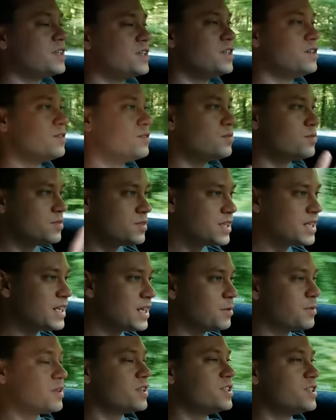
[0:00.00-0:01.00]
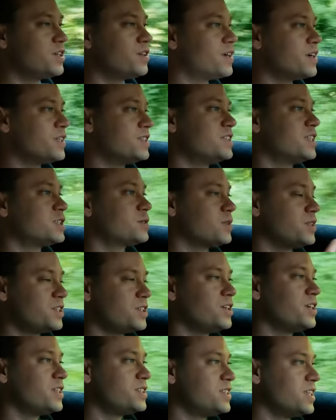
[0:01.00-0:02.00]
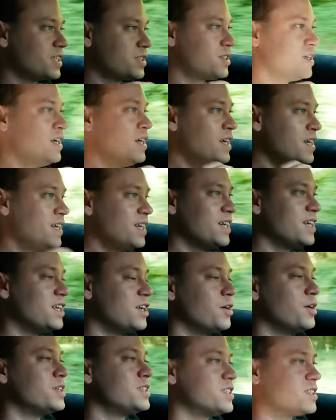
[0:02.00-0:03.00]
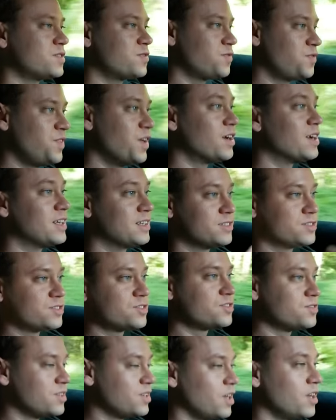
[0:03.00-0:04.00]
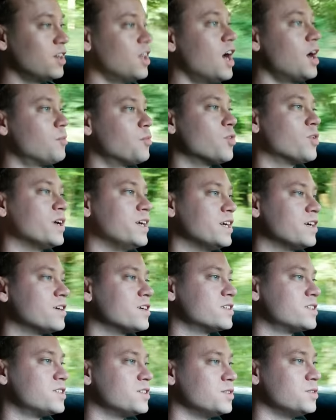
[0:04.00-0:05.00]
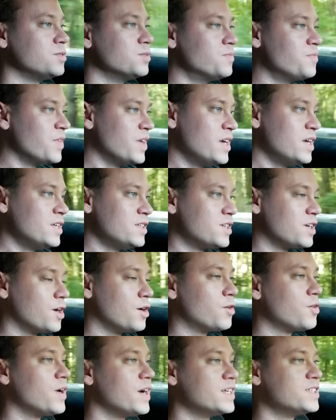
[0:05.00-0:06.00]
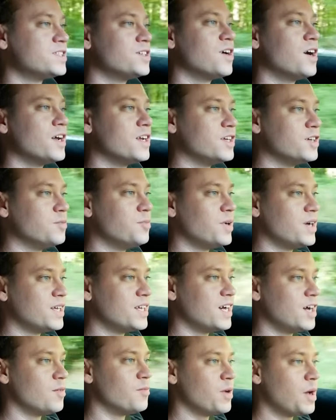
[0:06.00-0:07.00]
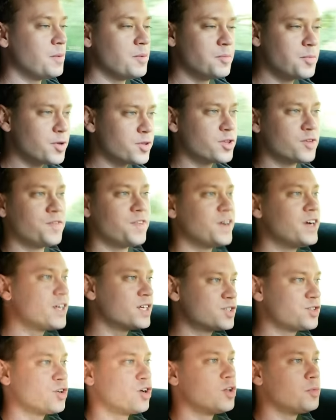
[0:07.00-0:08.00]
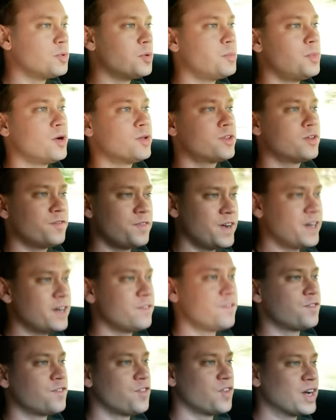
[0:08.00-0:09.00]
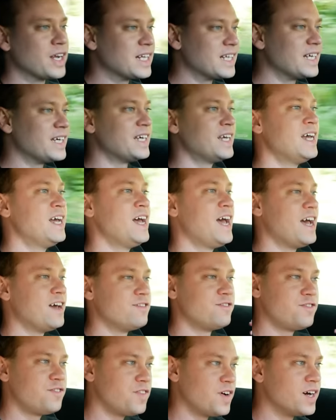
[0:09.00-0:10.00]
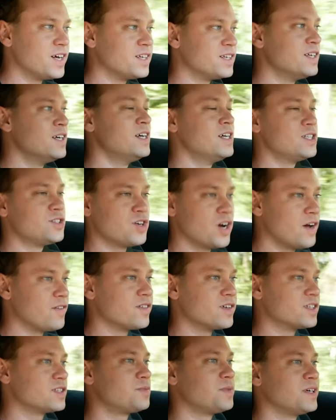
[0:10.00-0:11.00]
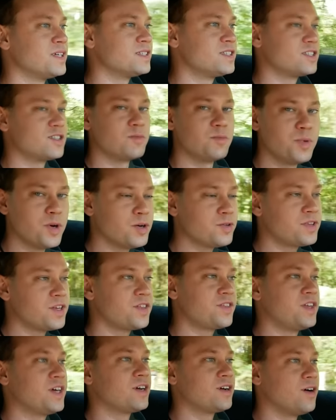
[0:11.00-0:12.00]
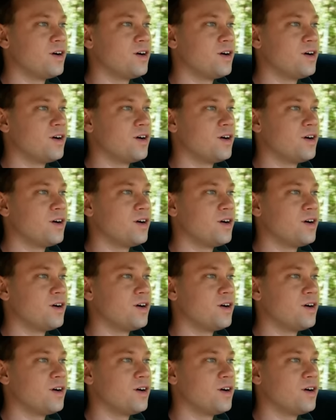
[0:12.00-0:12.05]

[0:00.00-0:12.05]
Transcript: that you didn't get with the GR86, where the GR86, you know, it just felt a lot more eager to go crazy on you. But I mean, both are very controllable, both are very friendly and fun driving experiences, and both, I think,